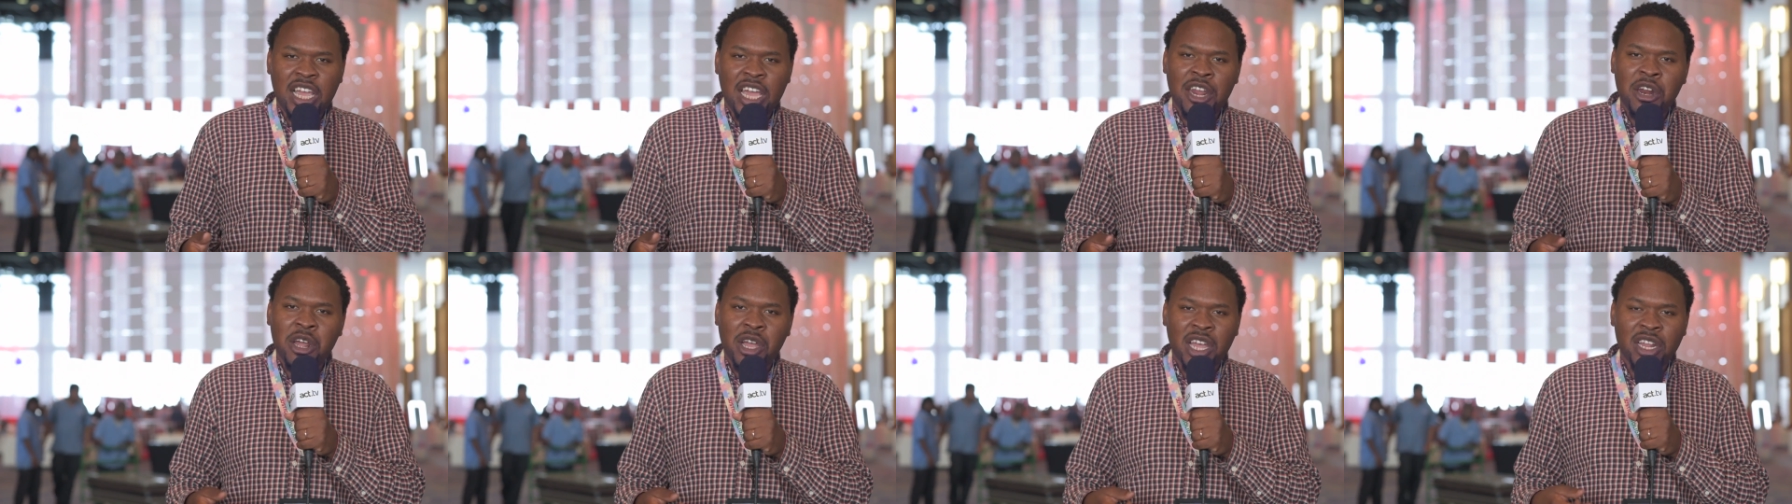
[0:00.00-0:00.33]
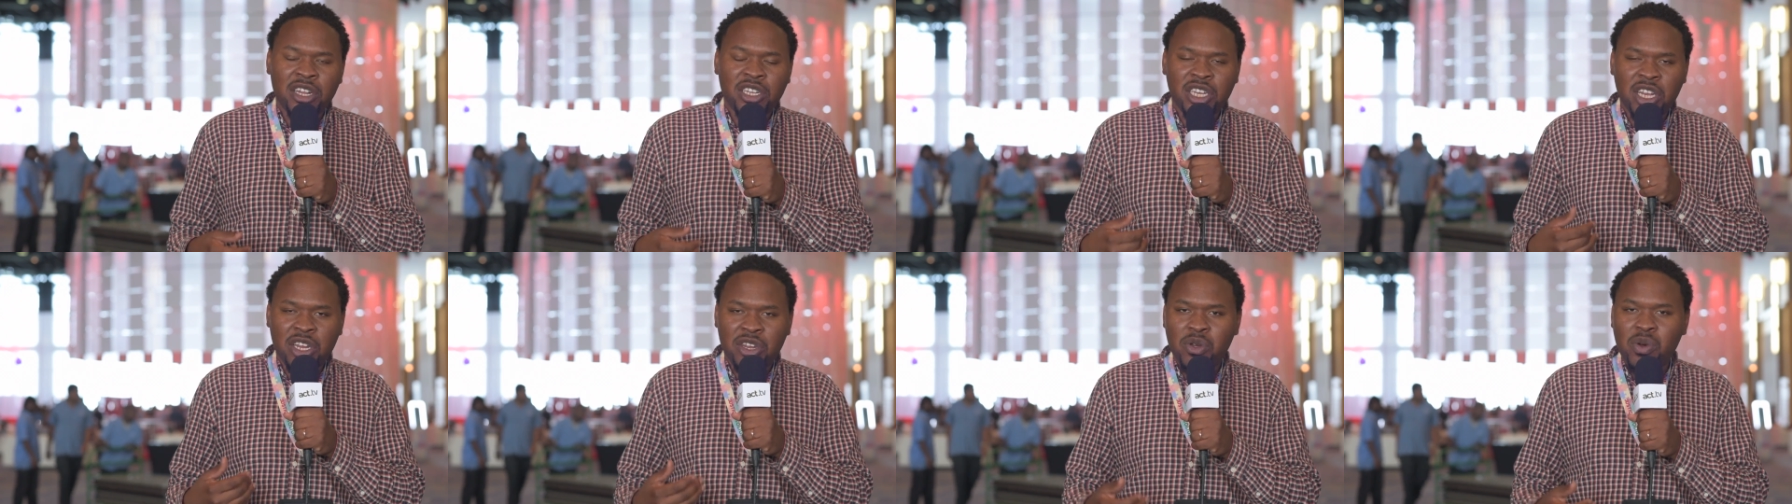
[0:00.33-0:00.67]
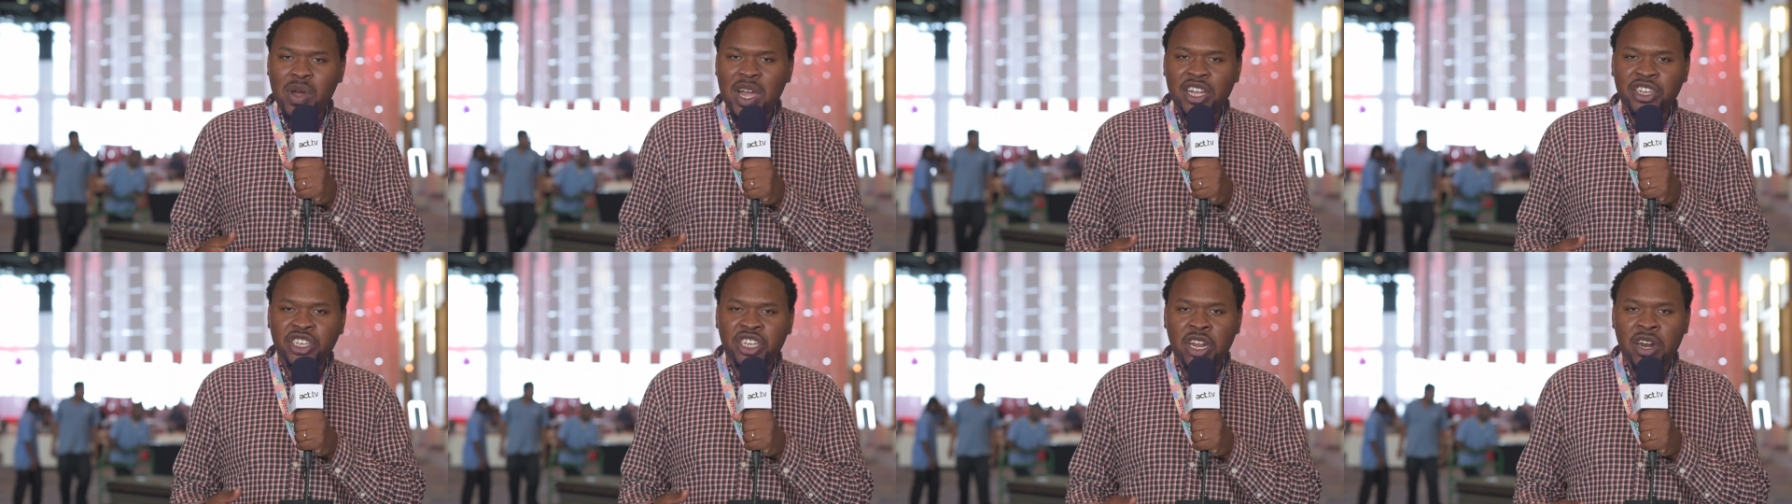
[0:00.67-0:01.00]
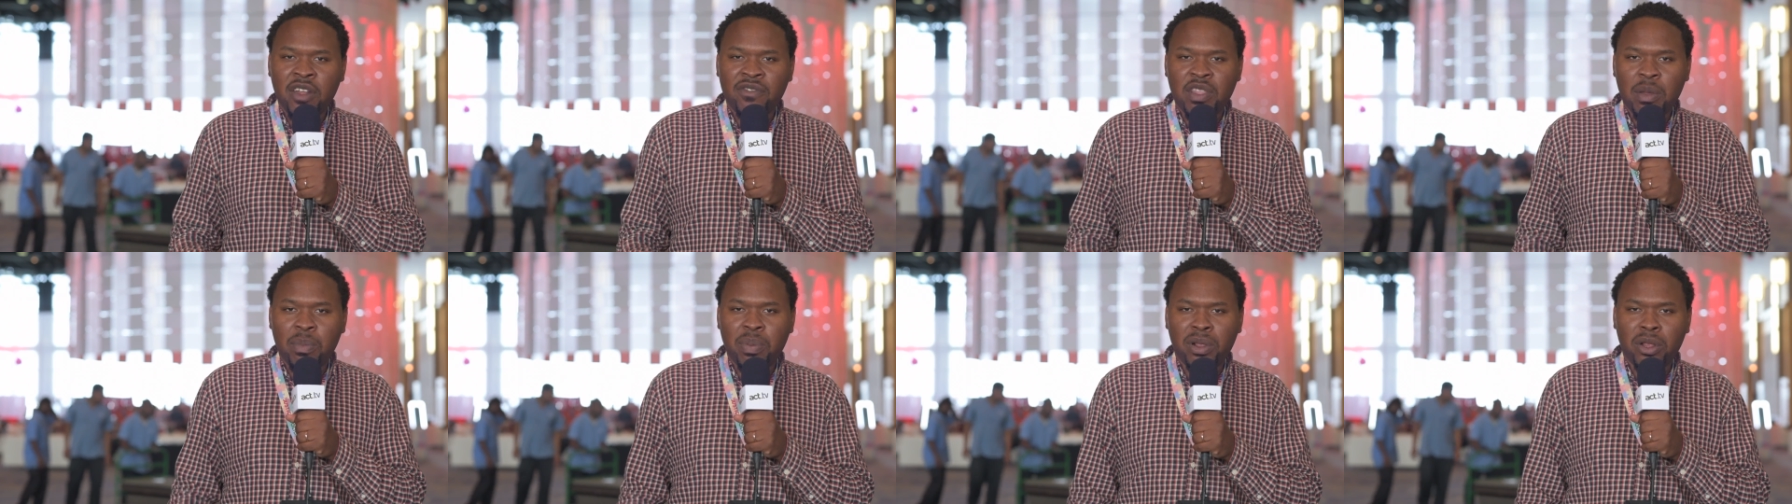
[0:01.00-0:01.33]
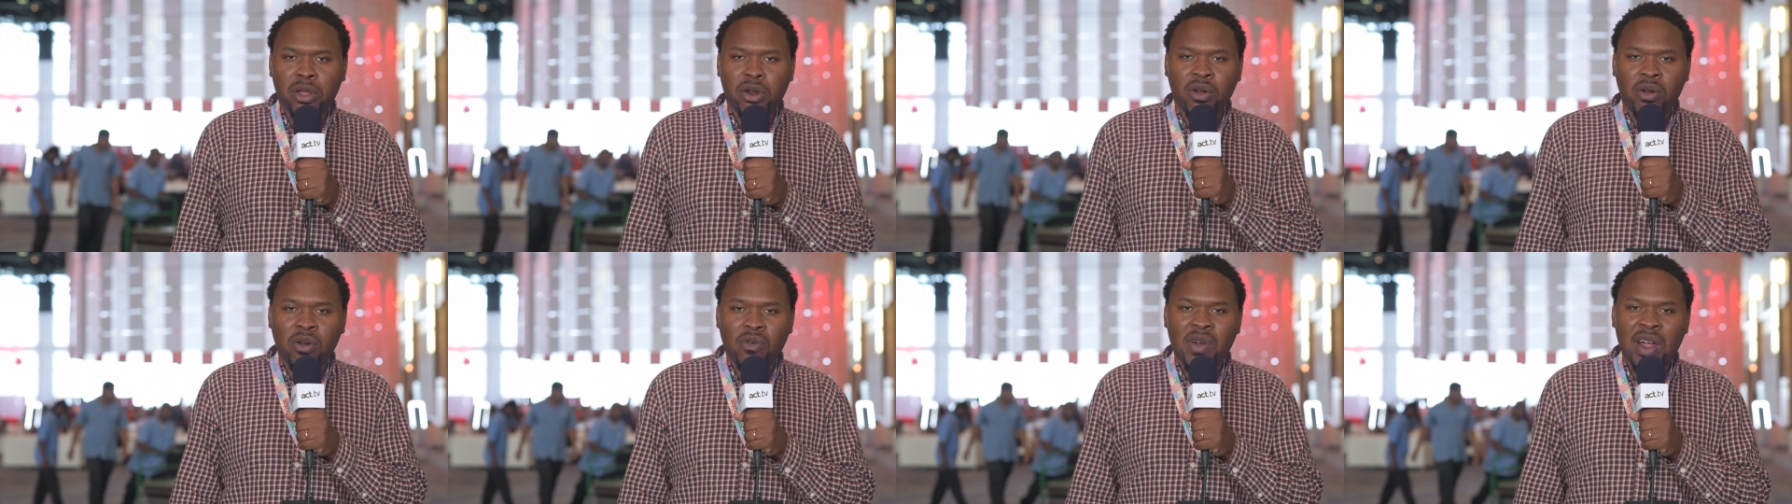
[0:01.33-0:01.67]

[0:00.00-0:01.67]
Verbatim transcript: in a continuation of the political